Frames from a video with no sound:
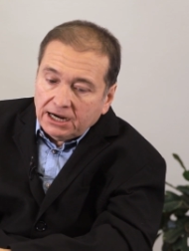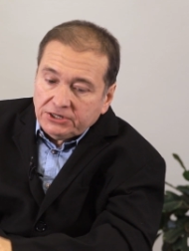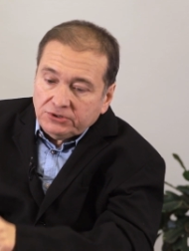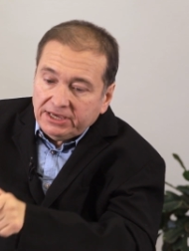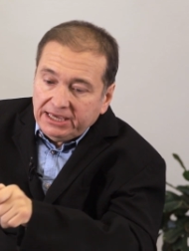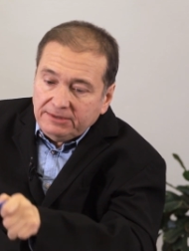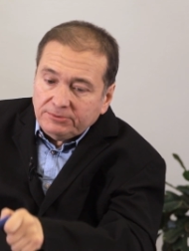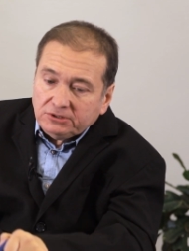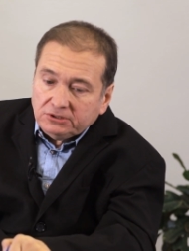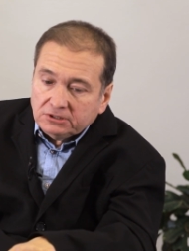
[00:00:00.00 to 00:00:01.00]
Are you
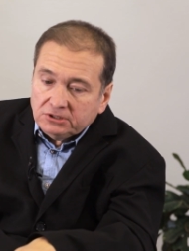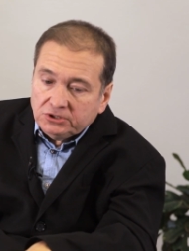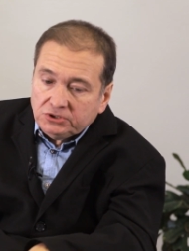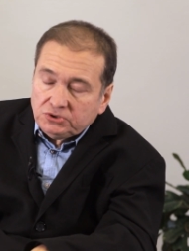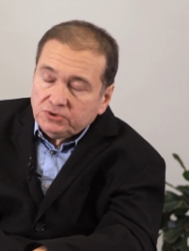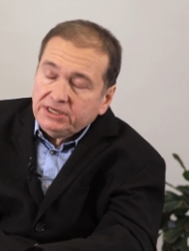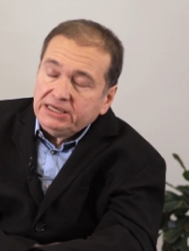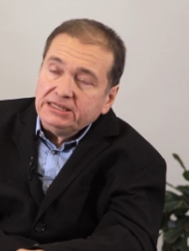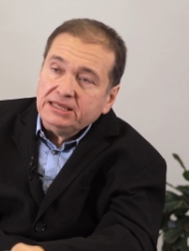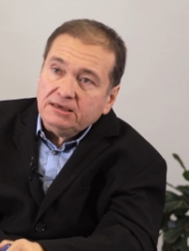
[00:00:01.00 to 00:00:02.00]
able to
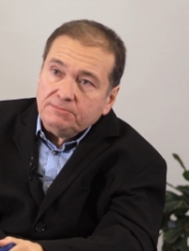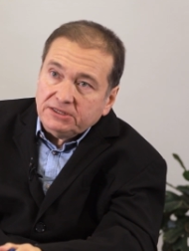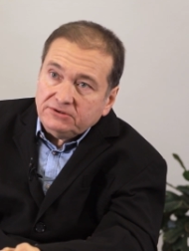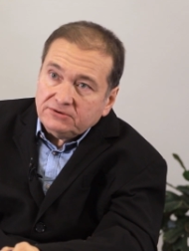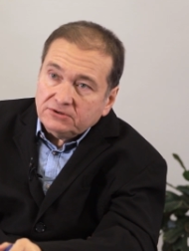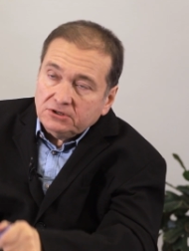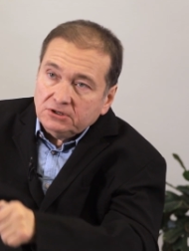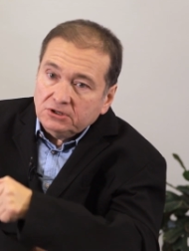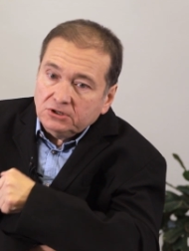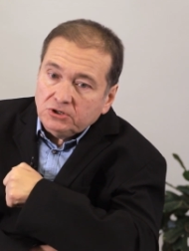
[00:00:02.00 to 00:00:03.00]
inhibit
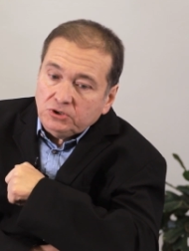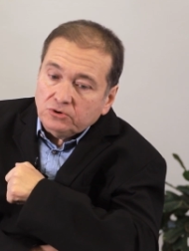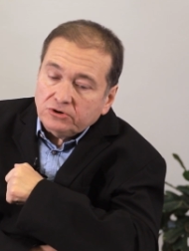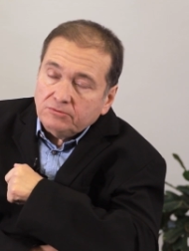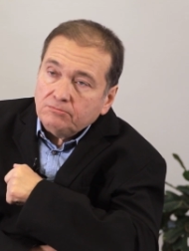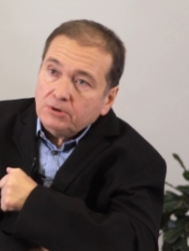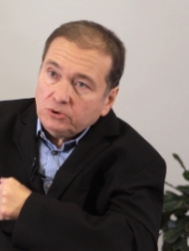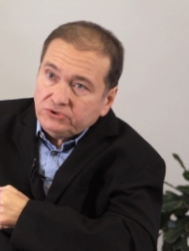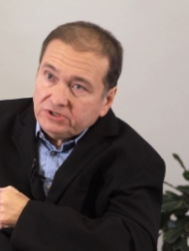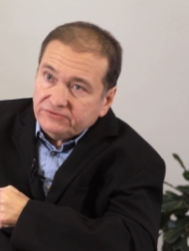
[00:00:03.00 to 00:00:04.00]
your
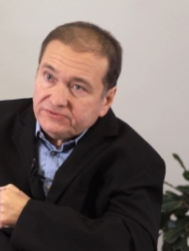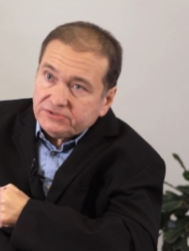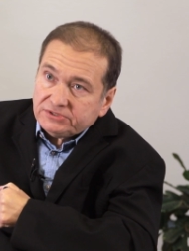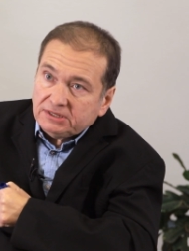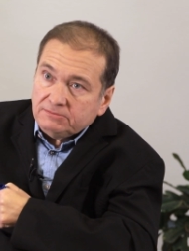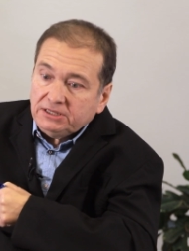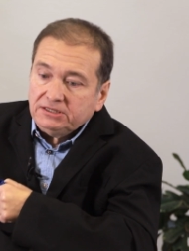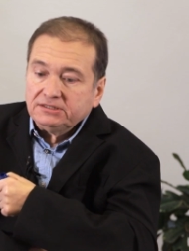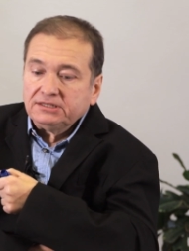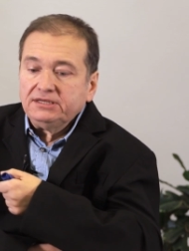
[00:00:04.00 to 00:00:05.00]
motives
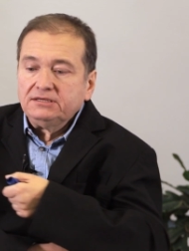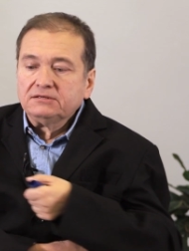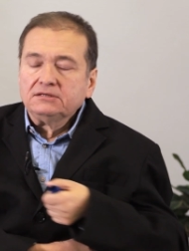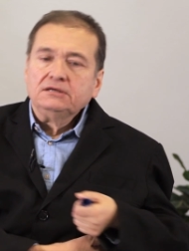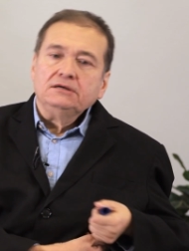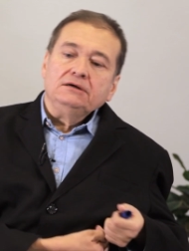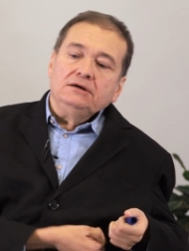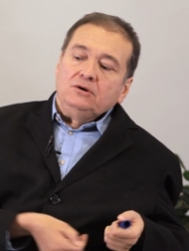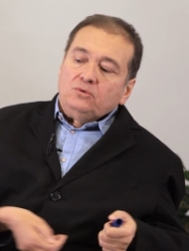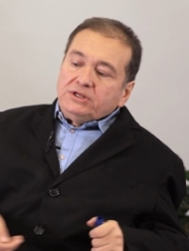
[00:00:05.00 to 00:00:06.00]
immediately.
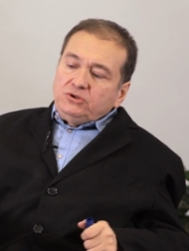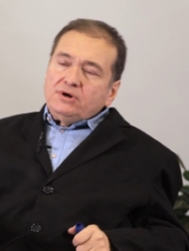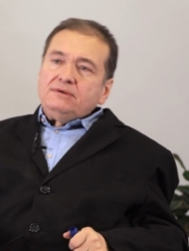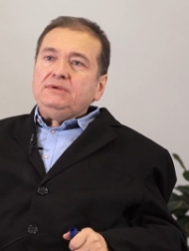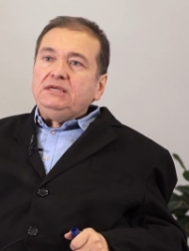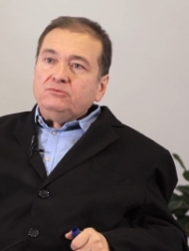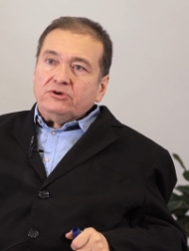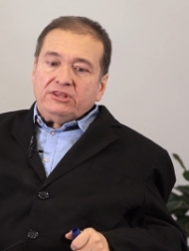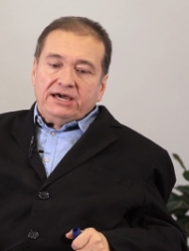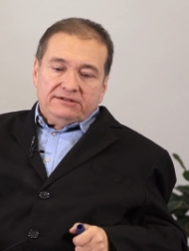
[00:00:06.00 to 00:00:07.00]
What do I mean
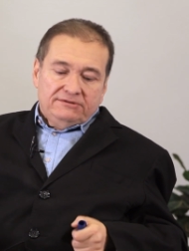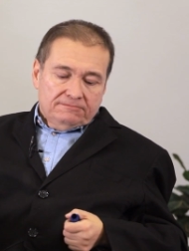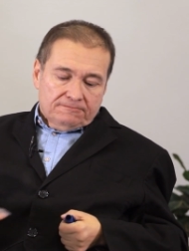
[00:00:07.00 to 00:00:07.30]
with that?